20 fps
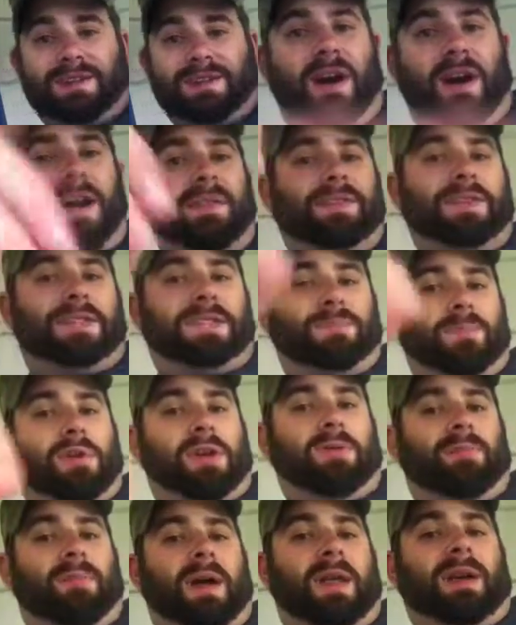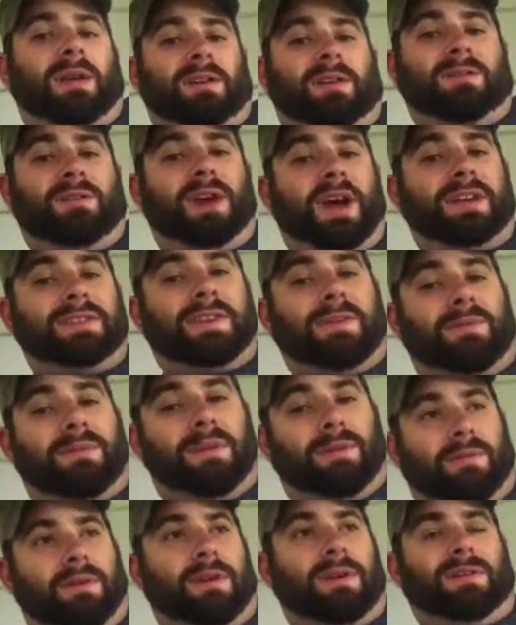Alright, this is Smoky Medic. You guys have a
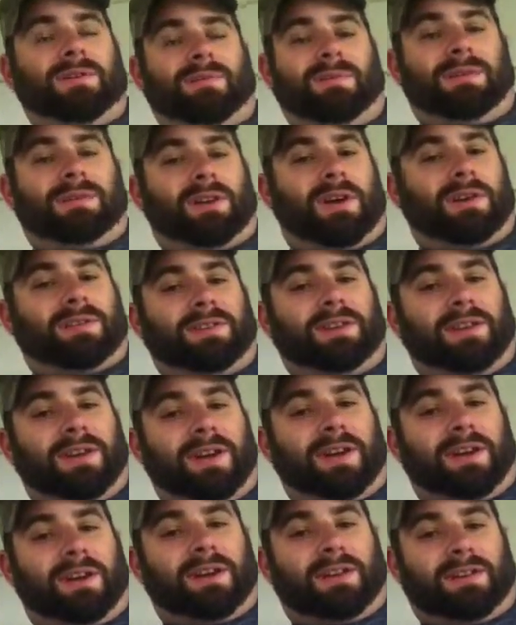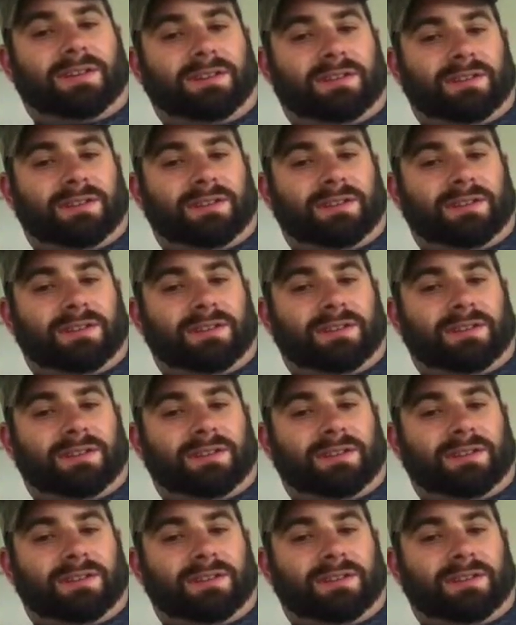good one. We'll talk to you later.